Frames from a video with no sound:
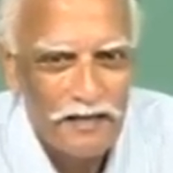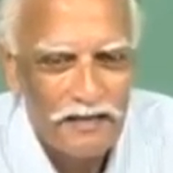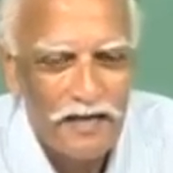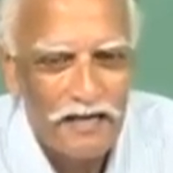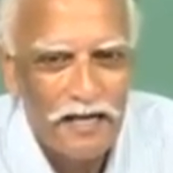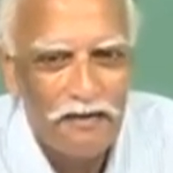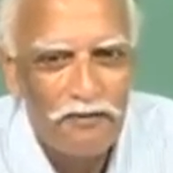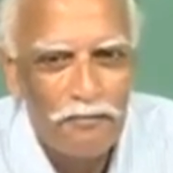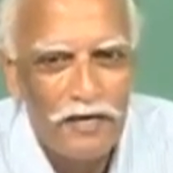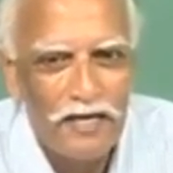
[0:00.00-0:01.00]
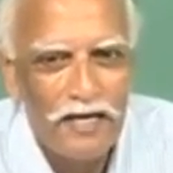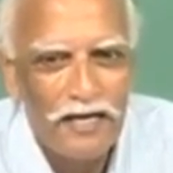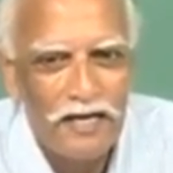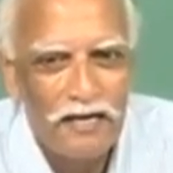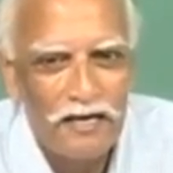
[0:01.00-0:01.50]
that
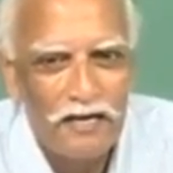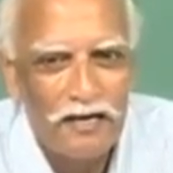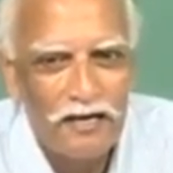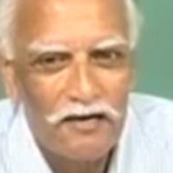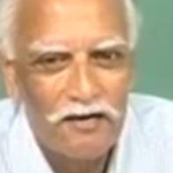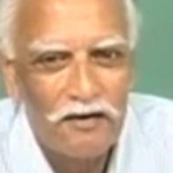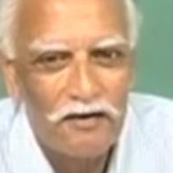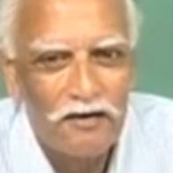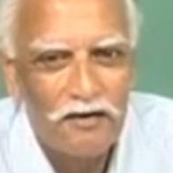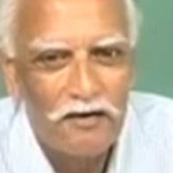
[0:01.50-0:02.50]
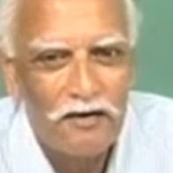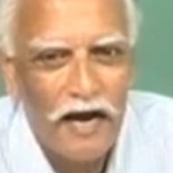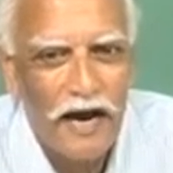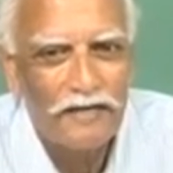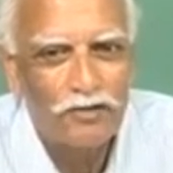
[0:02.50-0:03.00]
everybody
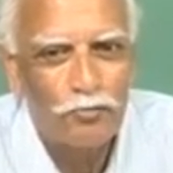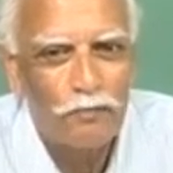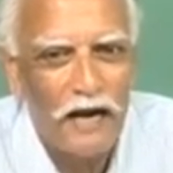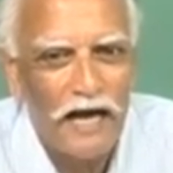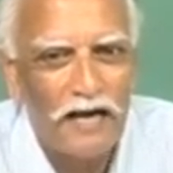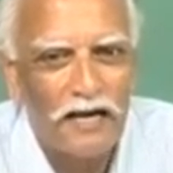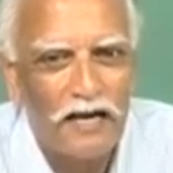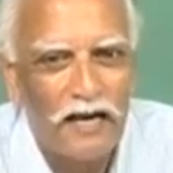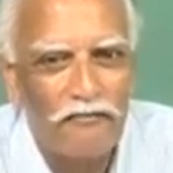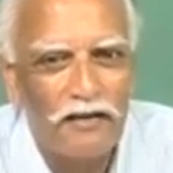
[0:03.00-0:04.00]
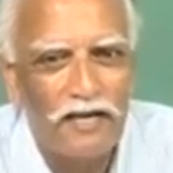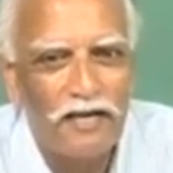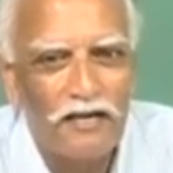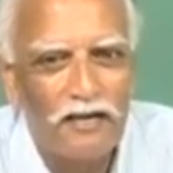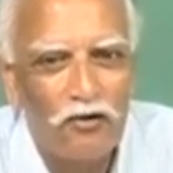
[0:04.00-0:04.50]
had to plan a
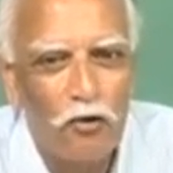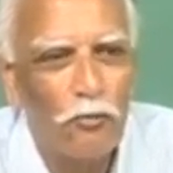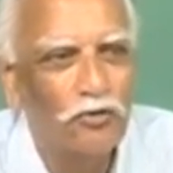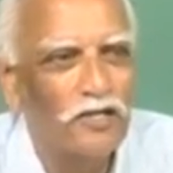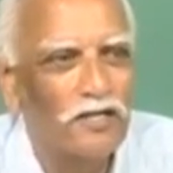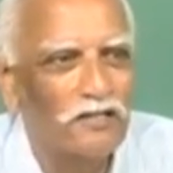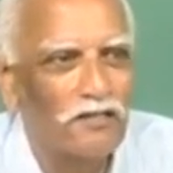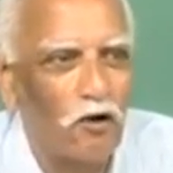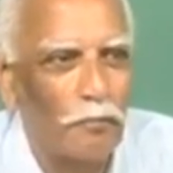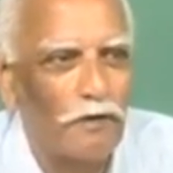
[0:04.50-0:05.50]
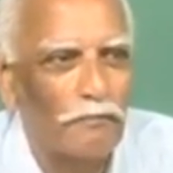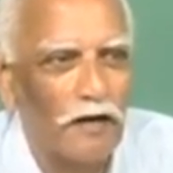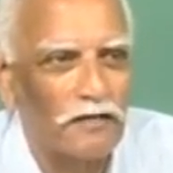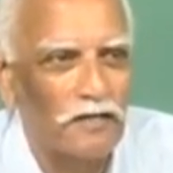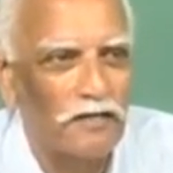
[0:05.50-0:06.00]
very homogeneous cropping
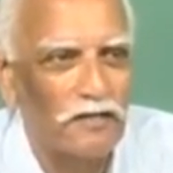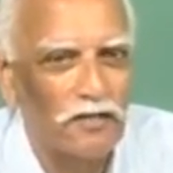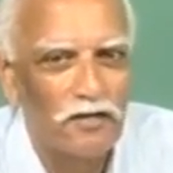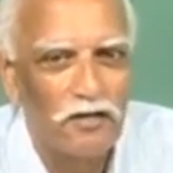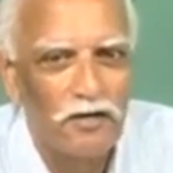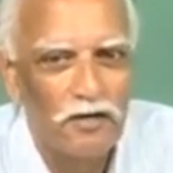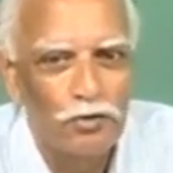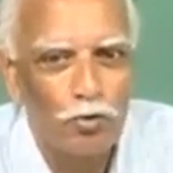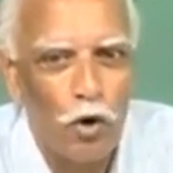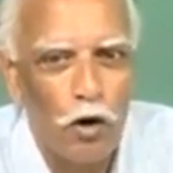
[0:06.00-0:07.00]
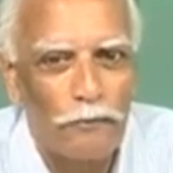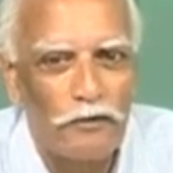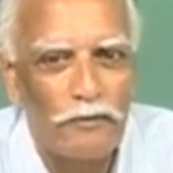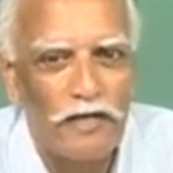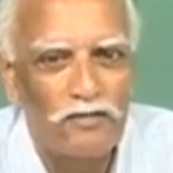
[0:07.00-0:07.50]
pattern to
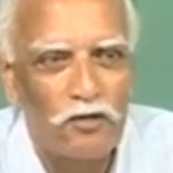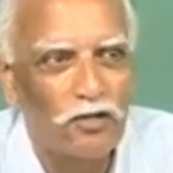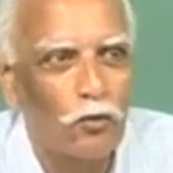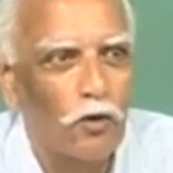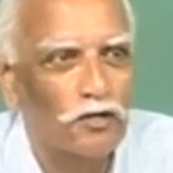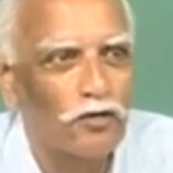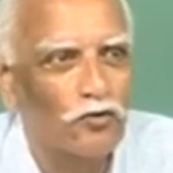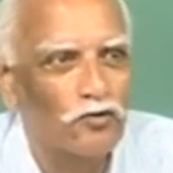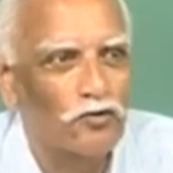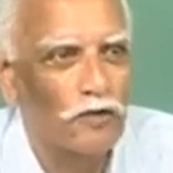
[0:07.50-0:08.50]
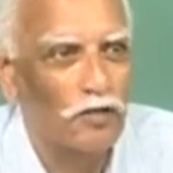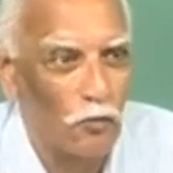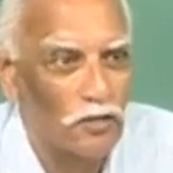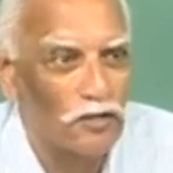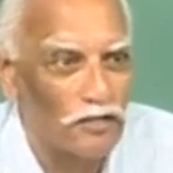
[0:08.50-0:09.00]
optimize on the water use when the
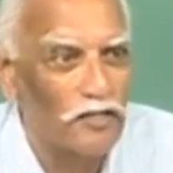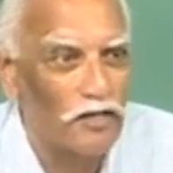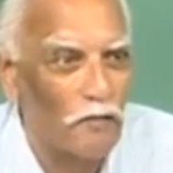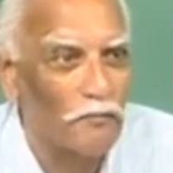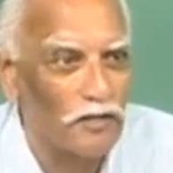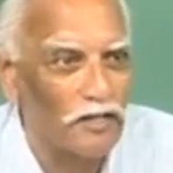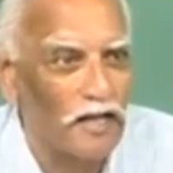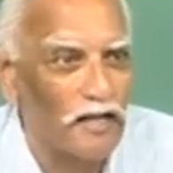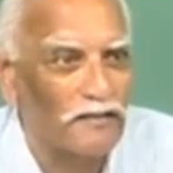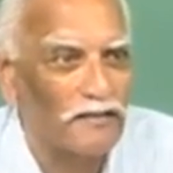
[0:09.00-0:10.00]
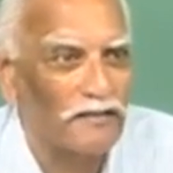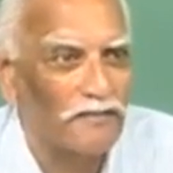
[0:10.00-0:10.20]
water did come in the tanks.